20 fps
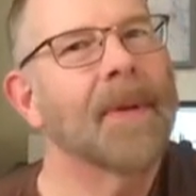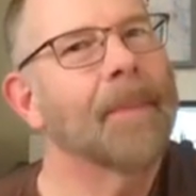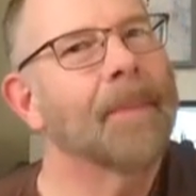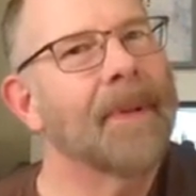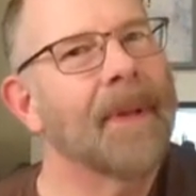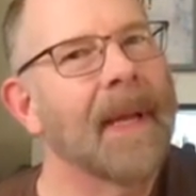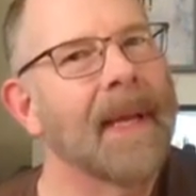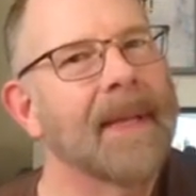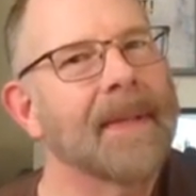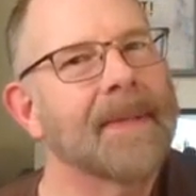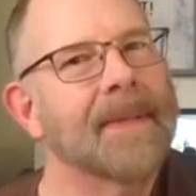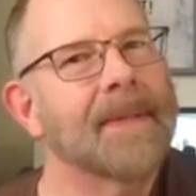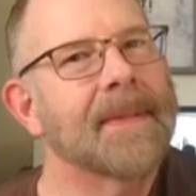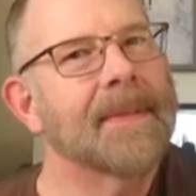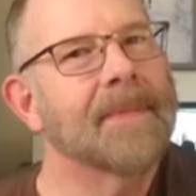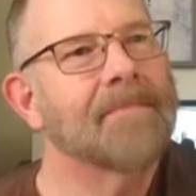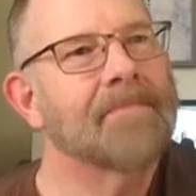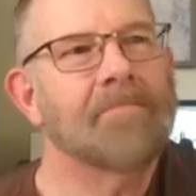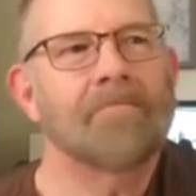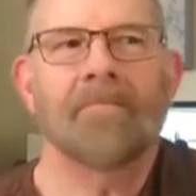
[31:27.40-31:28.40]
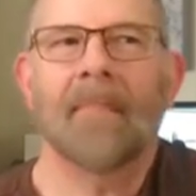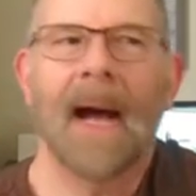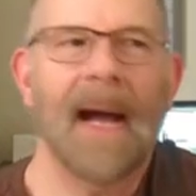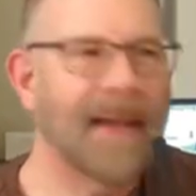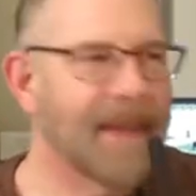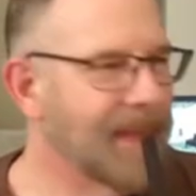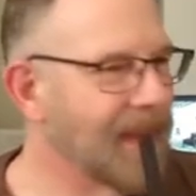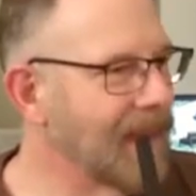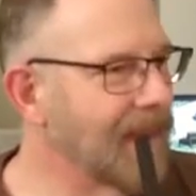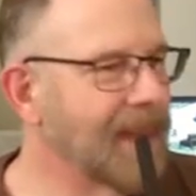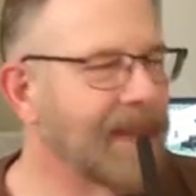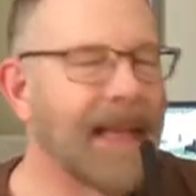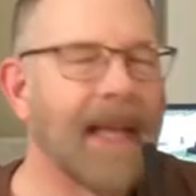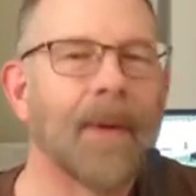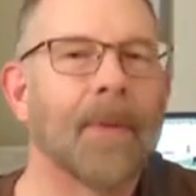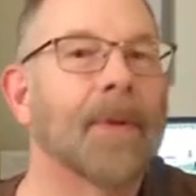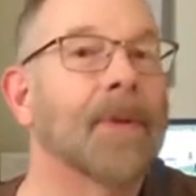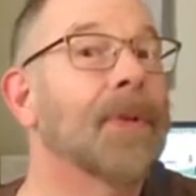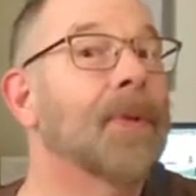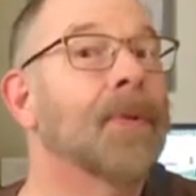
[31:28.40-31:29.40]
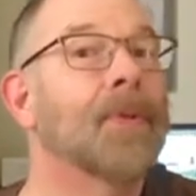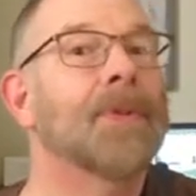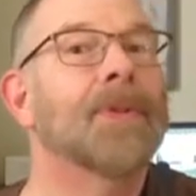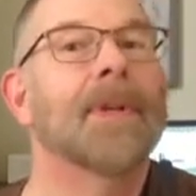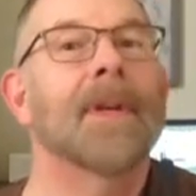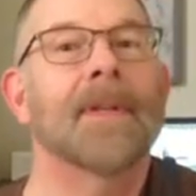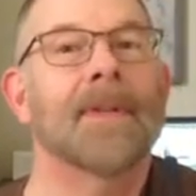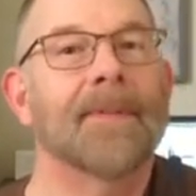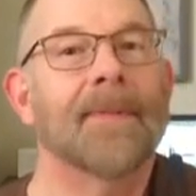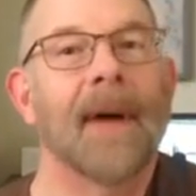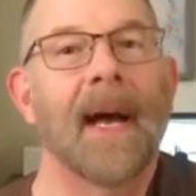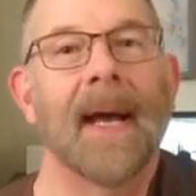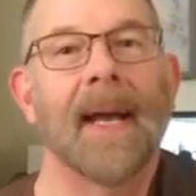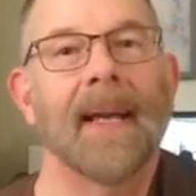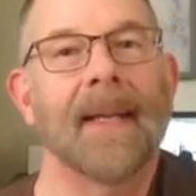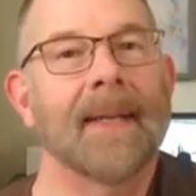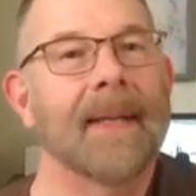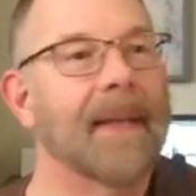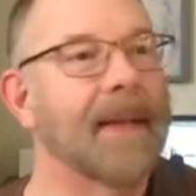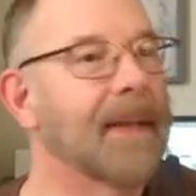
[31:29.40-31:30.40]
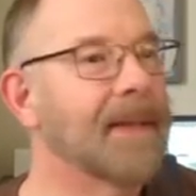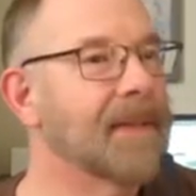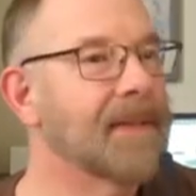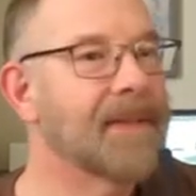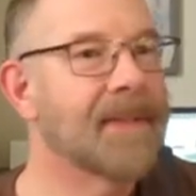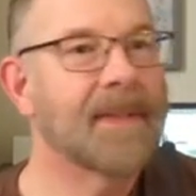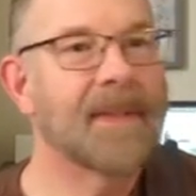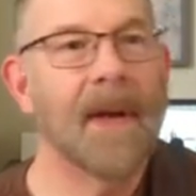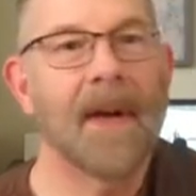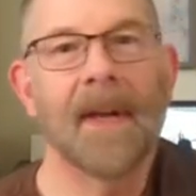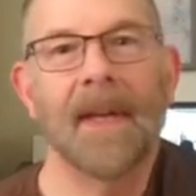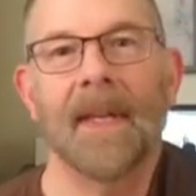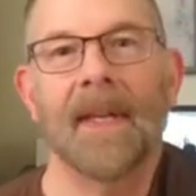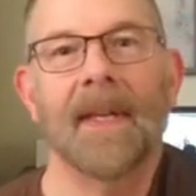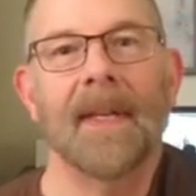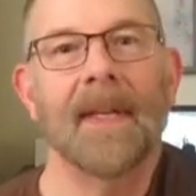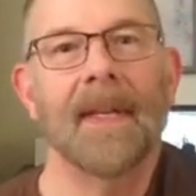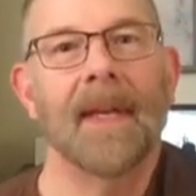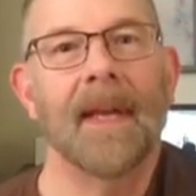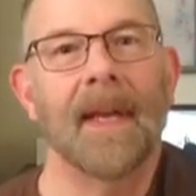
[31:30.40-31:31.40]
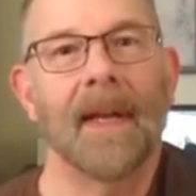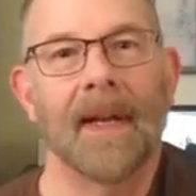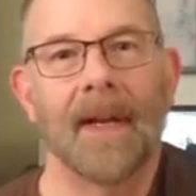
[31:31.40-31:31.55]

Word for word: complaints. I think that they would do just fine in a study, in